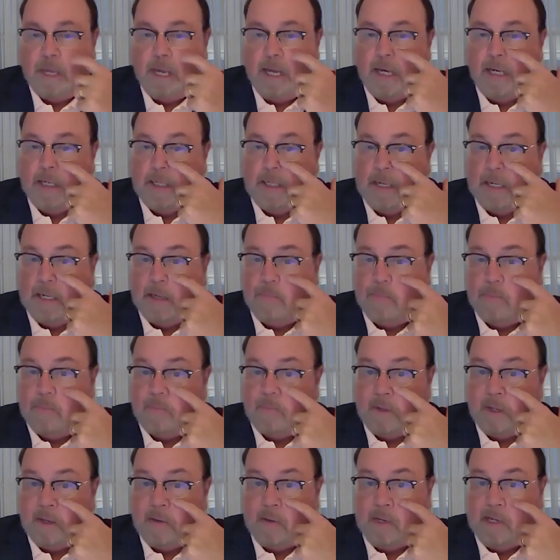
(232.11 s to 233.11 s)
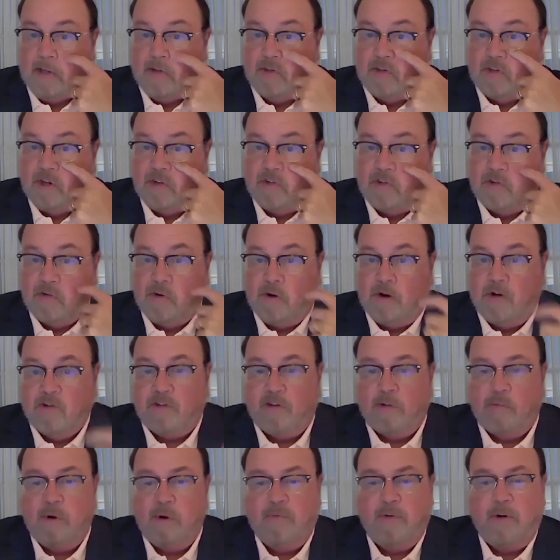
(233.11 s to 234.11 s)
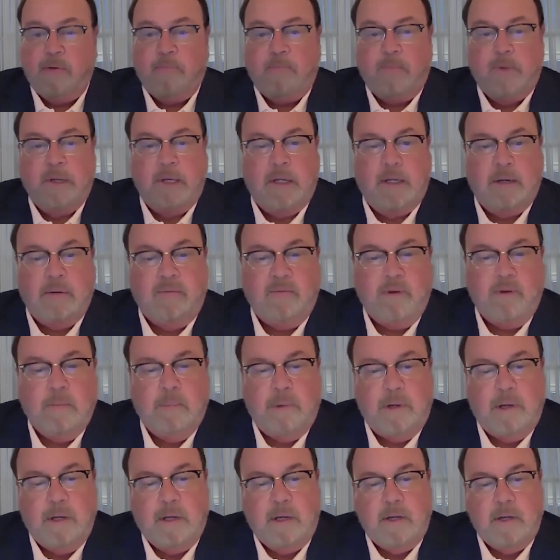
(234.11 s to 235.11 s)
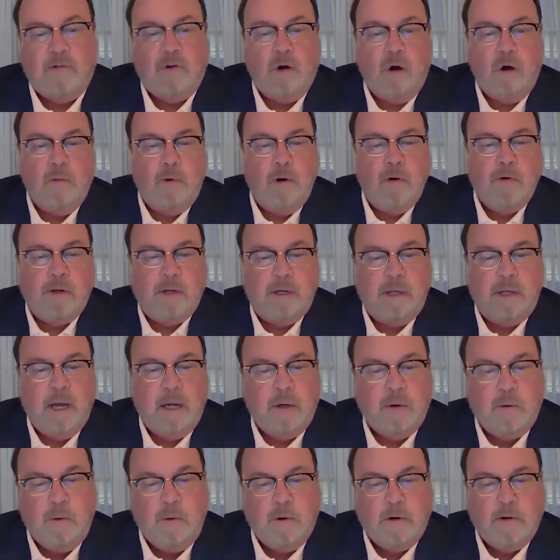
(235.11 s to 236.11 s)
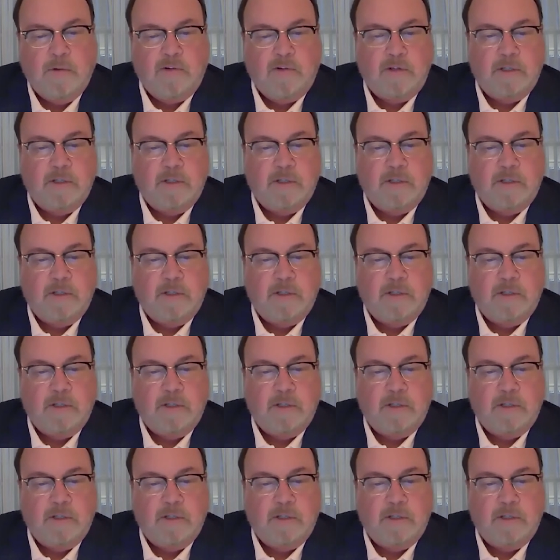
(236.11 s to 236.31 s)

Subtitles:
And he's just across the river from in his Hoboken headquarters.